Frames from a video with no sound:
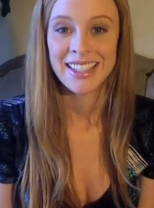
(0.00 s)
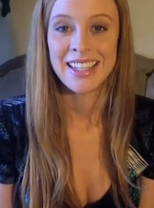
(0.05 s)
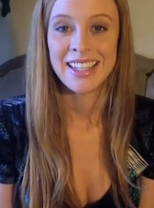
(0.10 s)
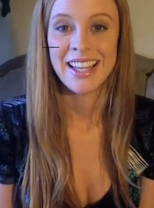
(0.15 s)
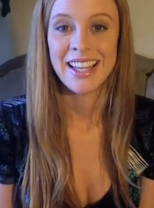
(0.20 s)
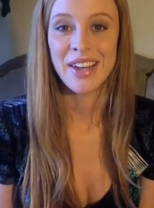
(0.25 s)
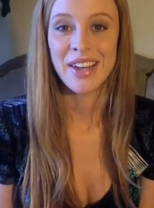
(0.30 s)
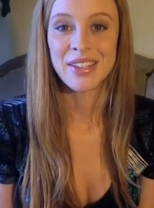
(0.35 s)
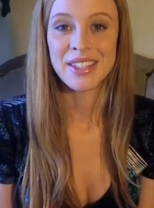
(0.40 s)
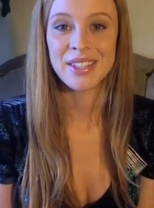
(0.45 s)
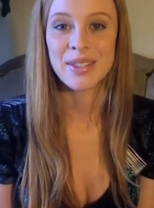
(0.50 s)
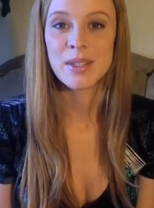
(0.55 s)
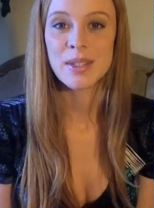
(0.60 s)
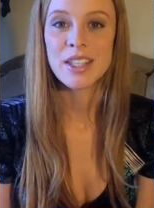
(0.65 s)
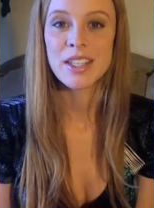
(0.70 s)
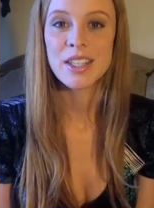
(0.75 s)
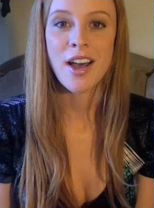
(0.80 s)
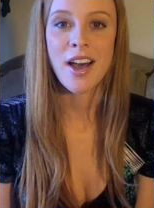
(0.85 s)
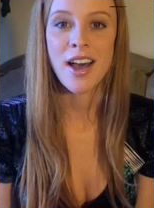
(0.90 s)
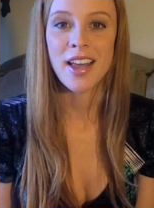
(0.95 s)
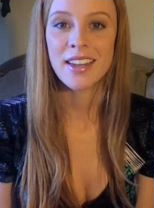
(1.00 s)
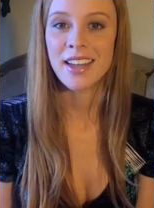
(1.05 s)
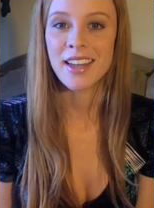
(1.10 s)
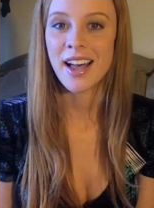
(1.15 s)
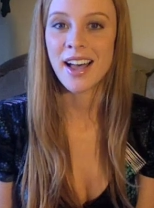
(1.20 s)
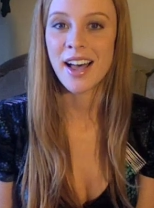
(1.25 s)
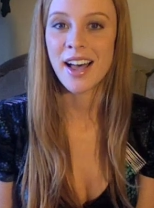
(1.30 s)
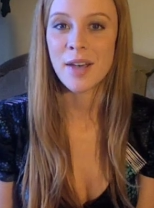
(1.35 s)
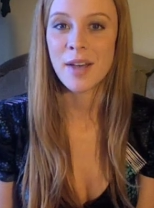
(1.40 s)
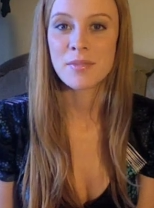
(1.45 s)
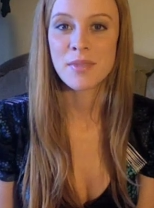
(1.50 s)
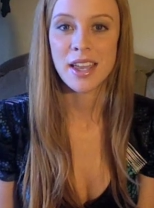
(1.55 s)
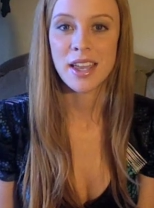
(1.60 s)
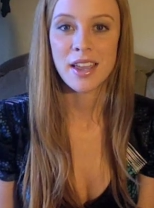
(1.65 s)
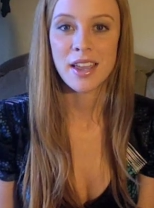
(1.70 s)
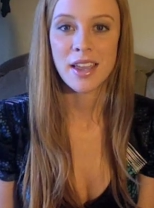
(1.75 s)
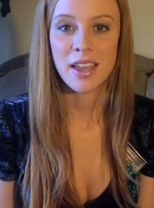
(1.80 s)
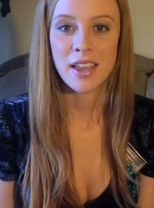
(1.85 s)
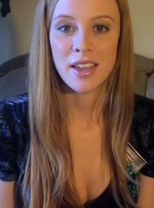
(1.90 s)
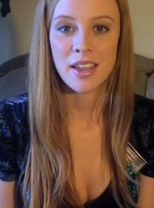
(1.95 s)
Now this was not um,
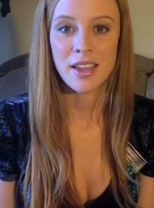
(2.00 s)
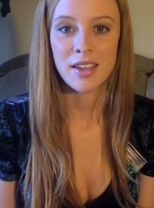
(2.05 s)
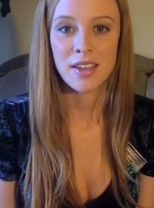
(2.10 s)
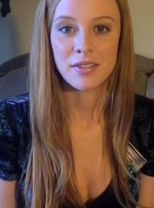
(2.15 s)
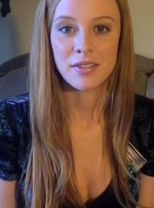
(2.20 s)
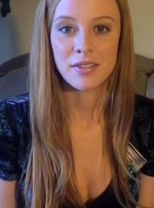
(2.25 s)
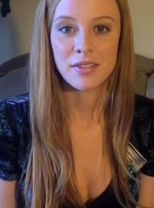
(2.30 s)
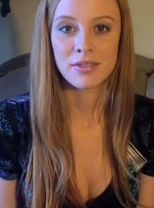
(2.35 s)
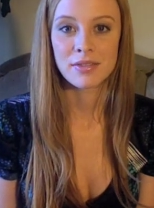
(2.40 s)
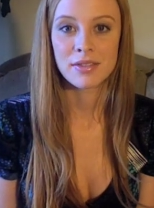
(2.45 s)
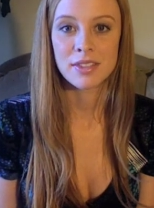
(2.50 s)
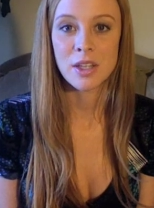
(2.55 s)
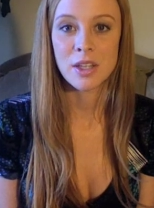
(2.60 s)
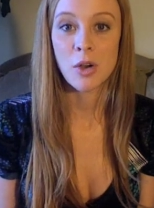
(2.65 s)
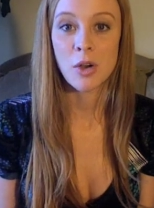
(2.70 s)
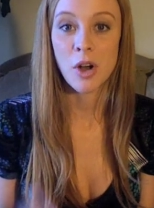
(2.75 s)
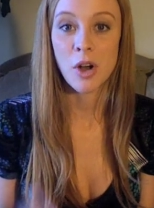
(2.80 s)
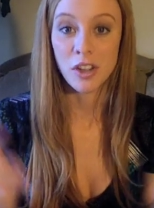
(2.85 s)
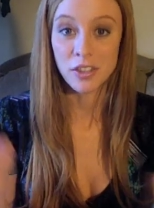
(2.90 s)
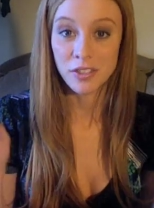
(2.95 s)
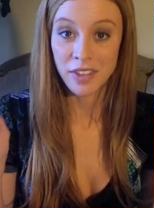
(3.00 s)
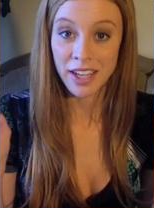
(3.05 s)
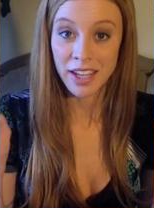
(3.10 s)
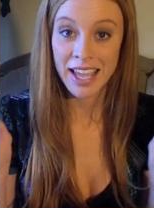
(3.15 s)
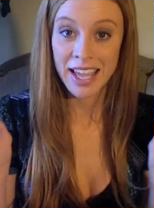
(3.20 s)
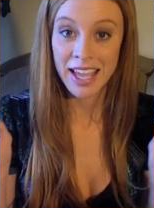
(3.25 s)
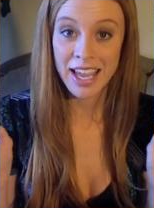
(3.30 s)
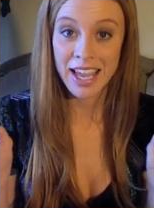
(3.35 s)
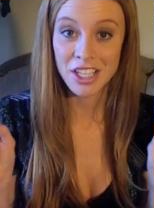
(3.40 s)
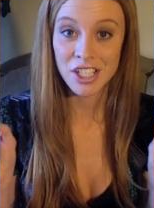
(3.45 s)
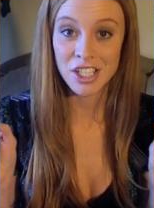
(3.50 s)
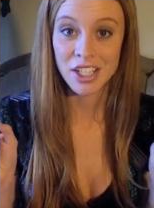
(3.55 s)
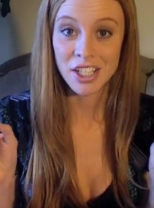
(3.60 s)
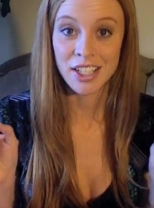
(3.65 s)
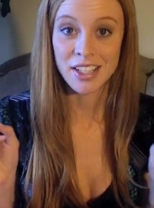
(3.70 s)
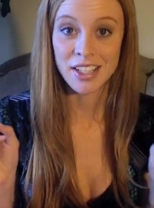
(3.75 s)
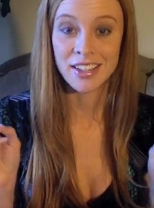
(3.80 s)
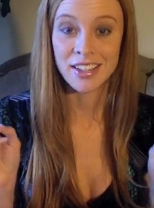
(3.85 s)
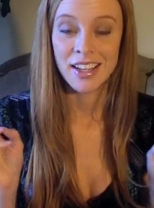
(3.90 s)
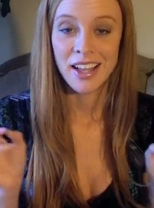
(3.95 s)
a, a so-called
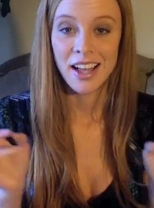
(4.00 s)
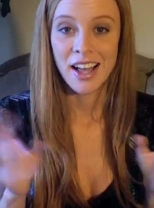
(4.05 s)
vacation.